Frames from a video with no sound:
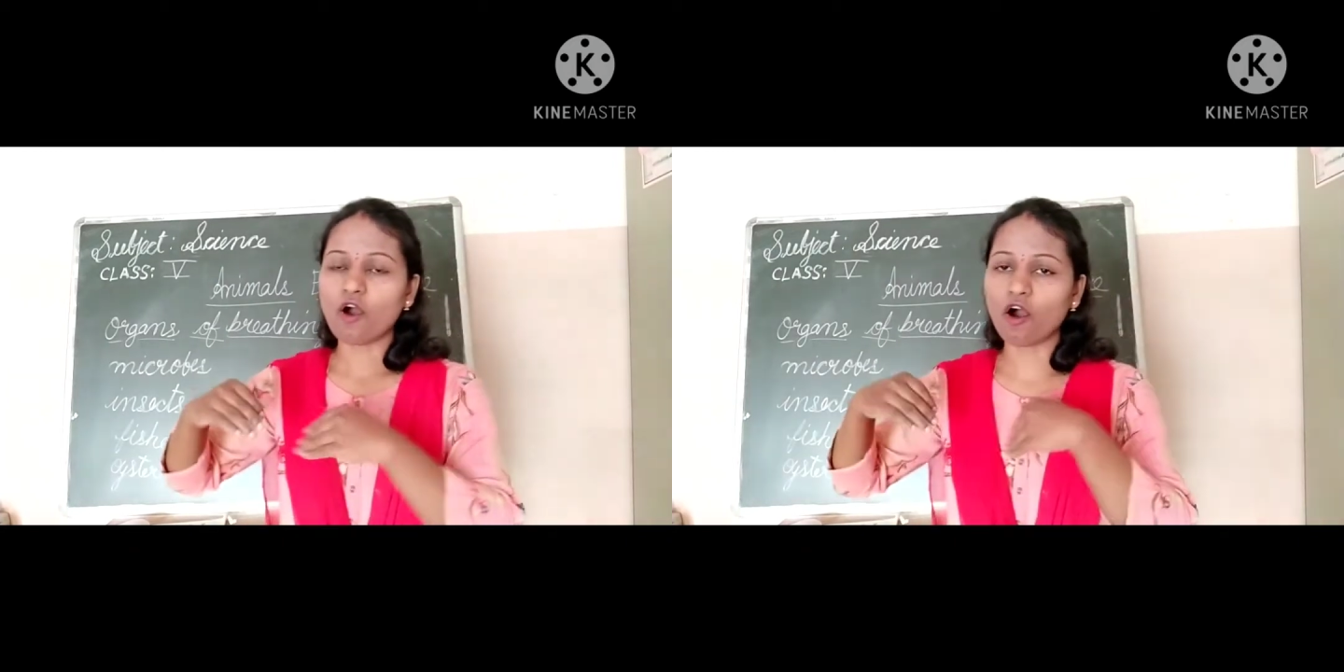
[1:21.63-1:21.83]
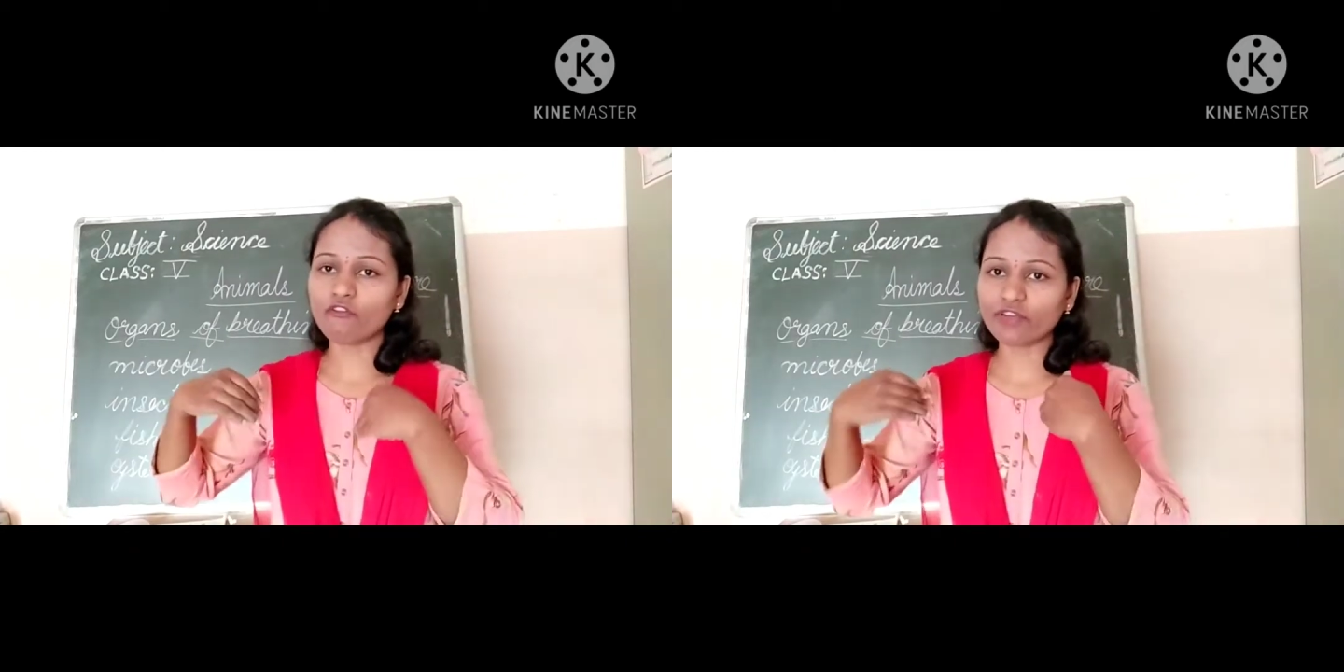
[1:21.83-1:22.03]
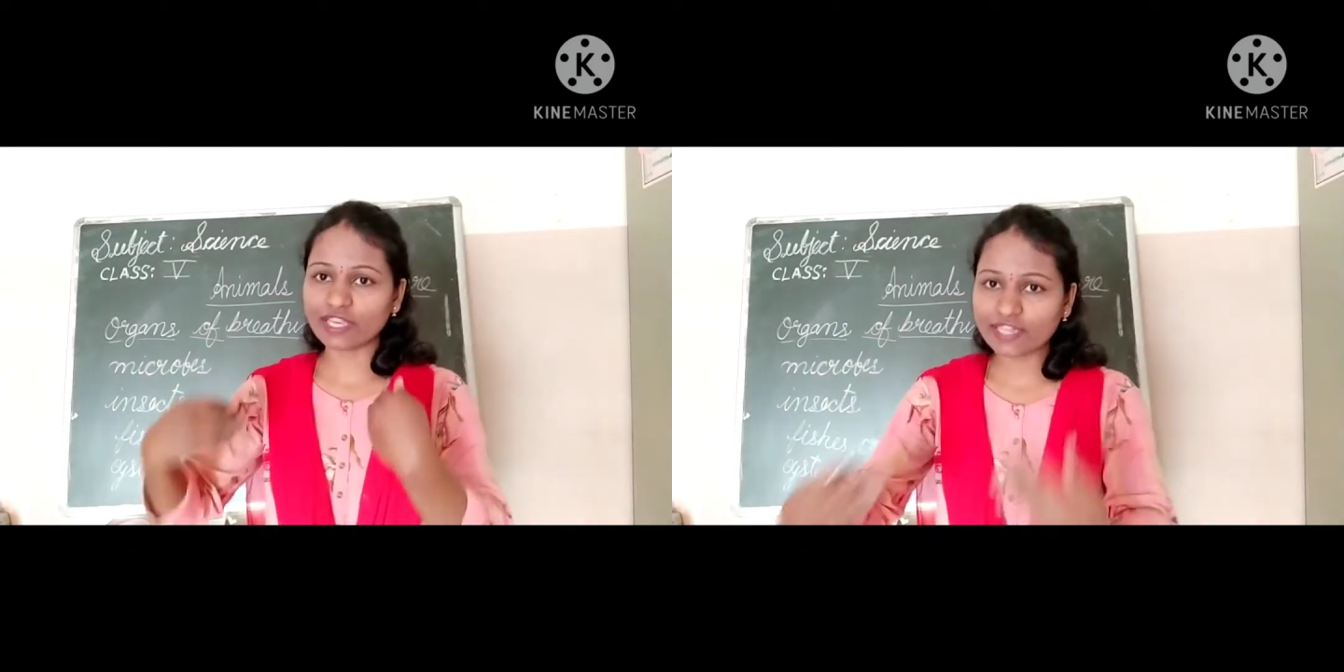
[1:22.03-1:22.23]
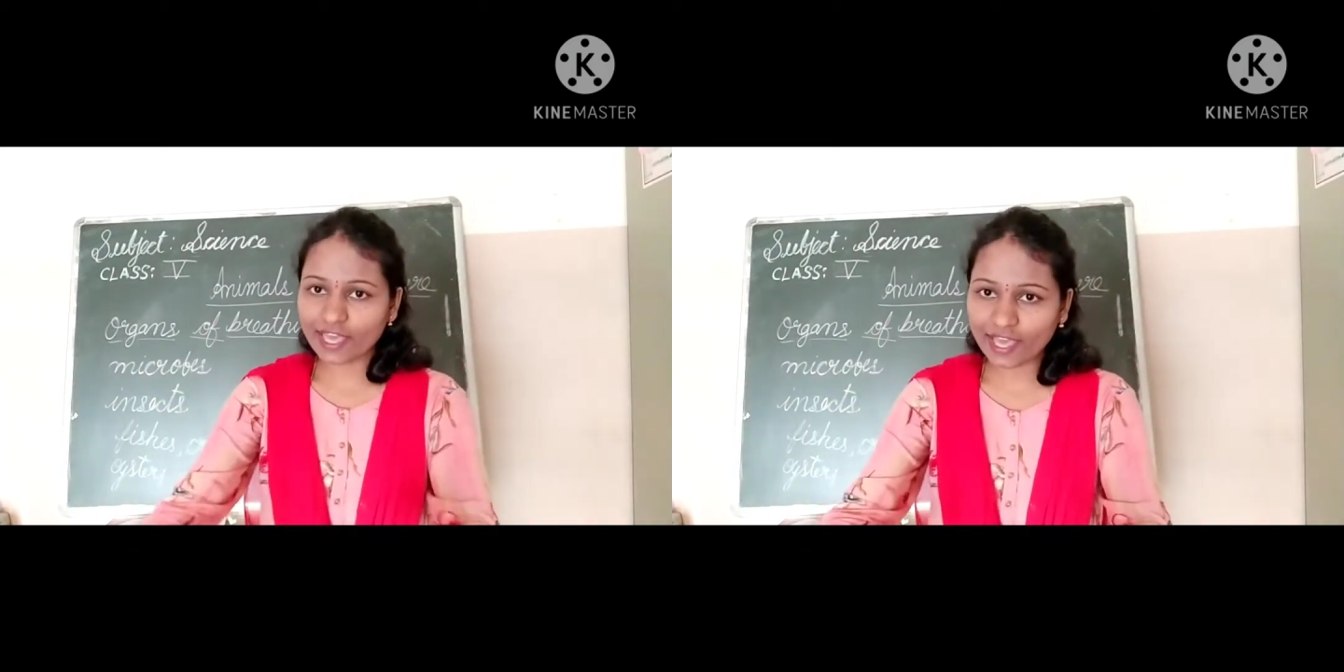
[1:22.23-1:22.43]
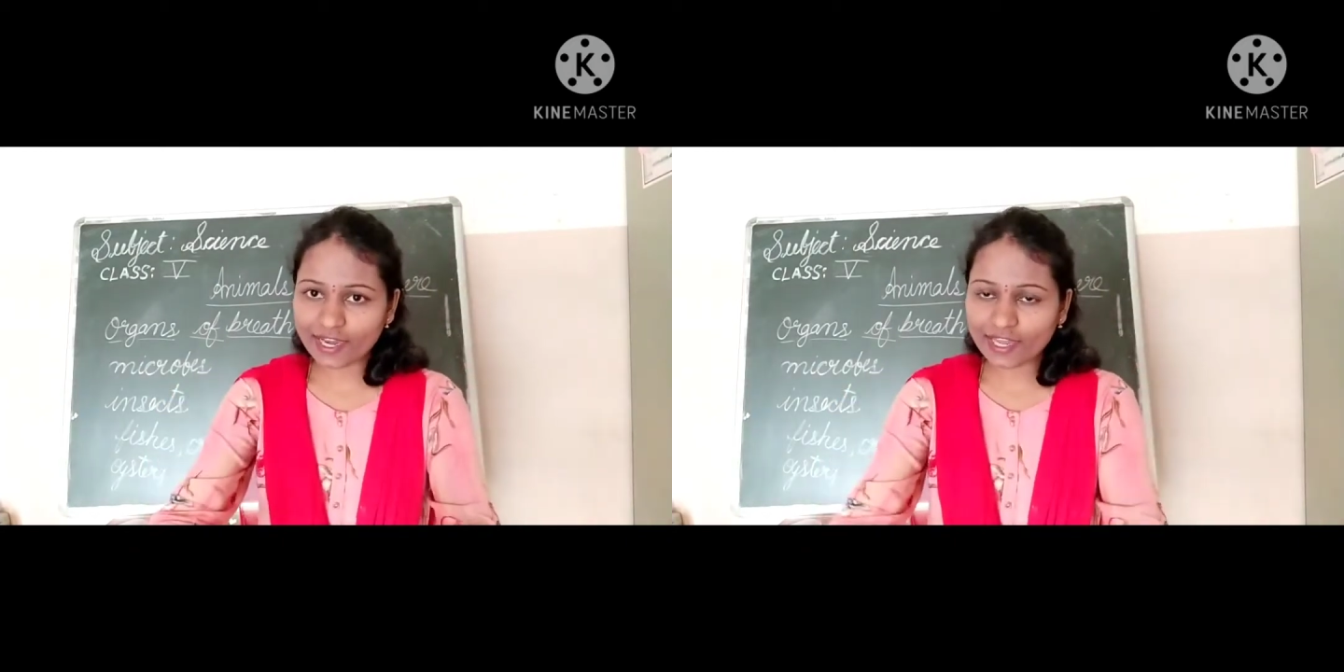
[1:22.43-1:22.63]
of
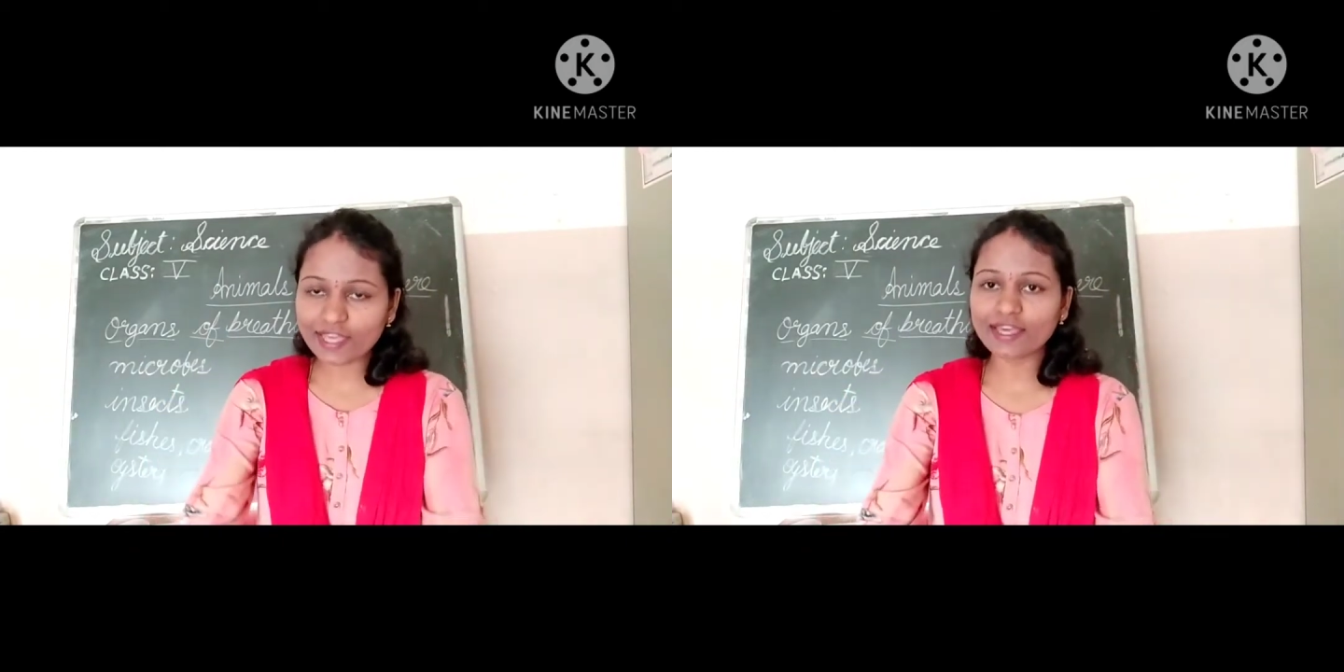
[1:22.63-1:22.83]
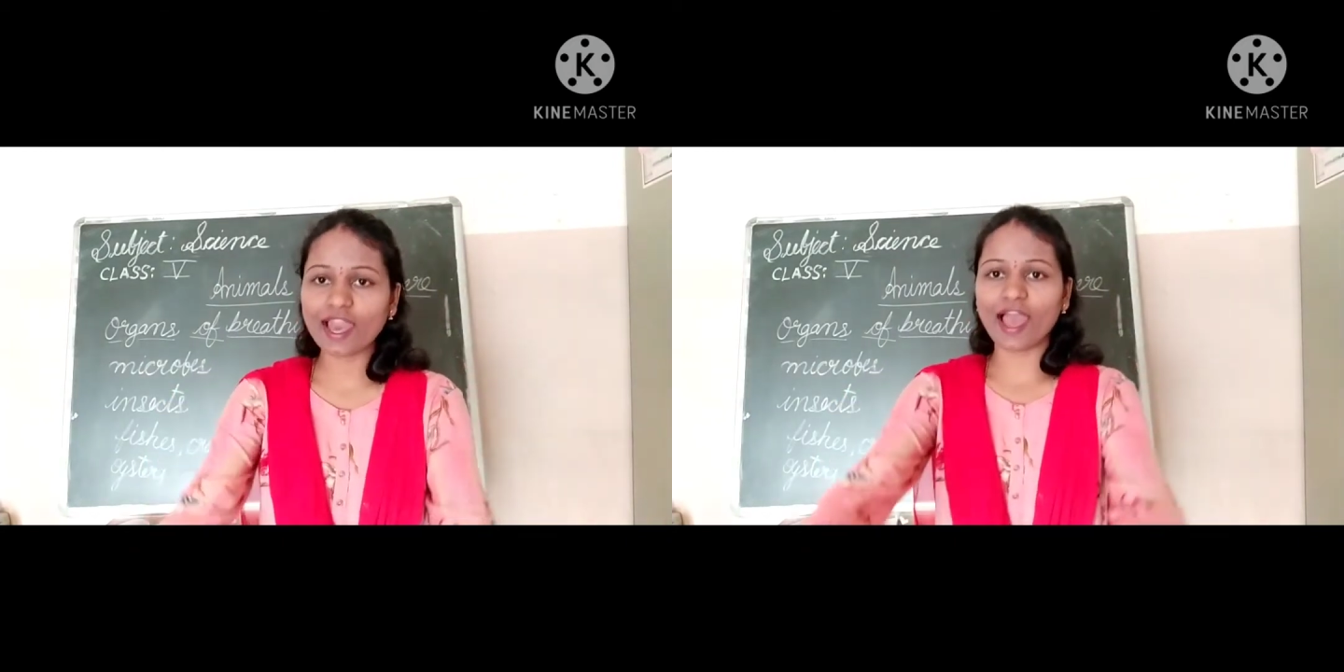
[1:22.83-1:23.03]
inhaling